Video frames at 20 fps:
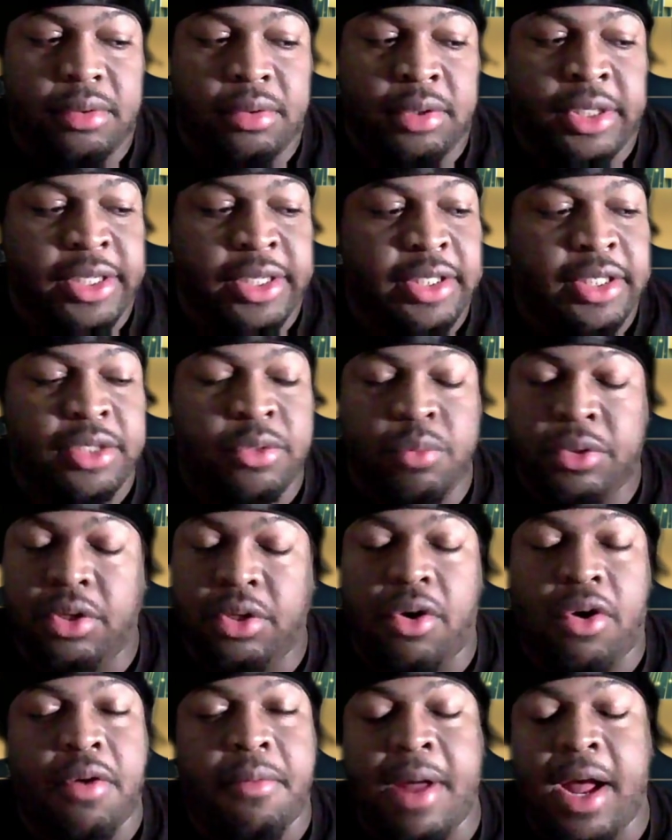This is what's
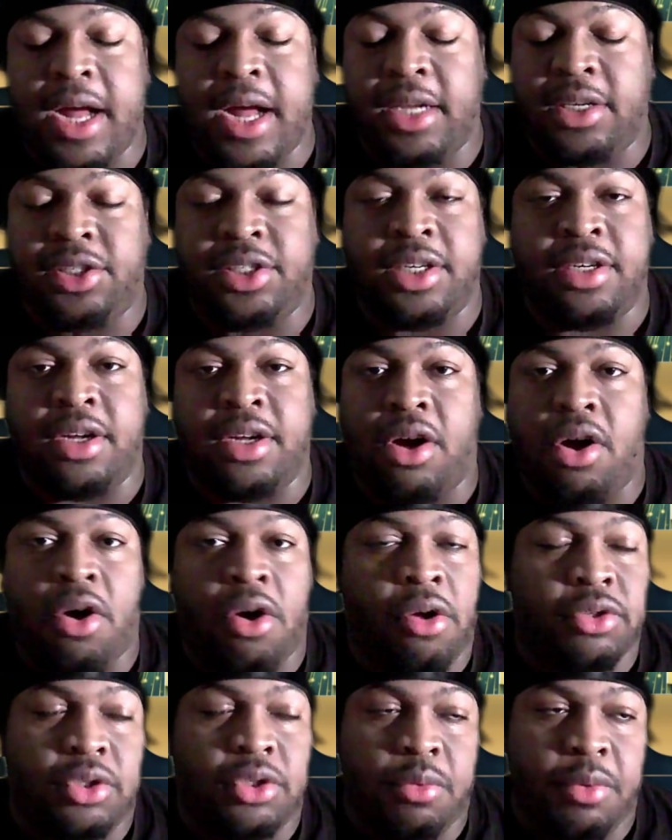on my agenda
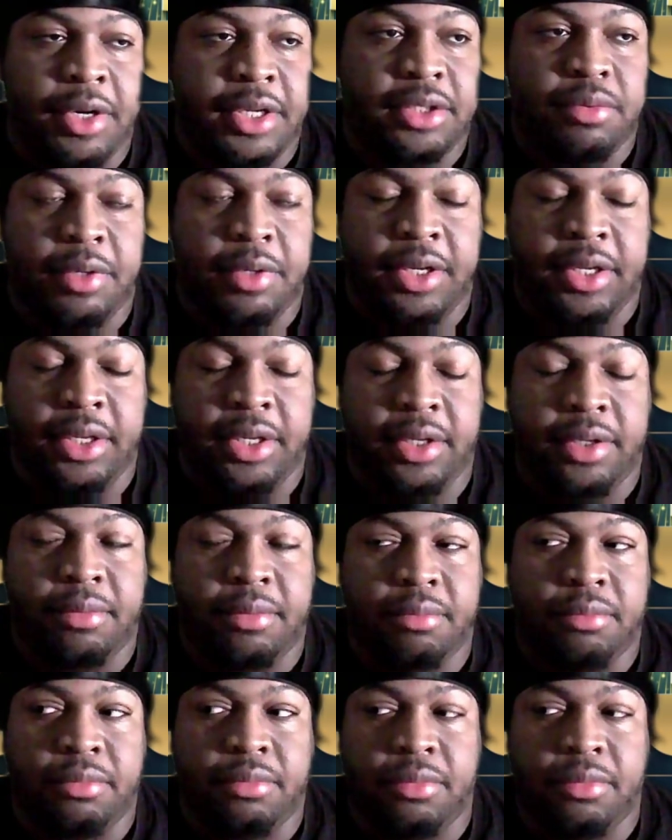all
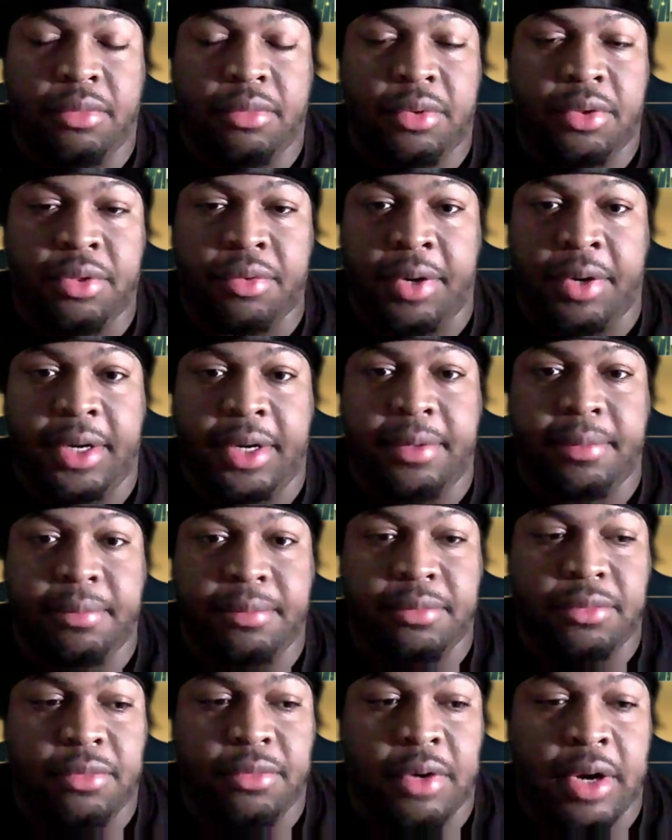2023,
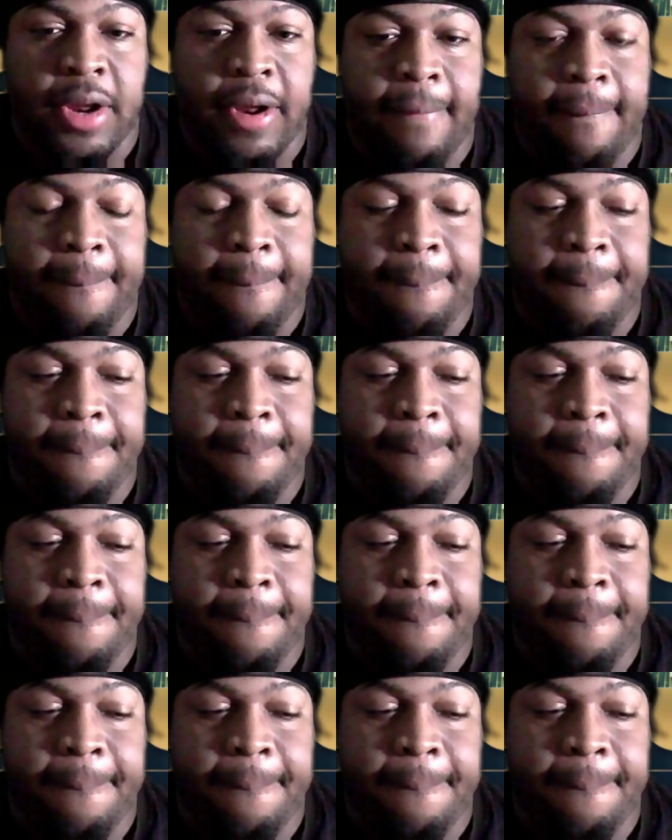right?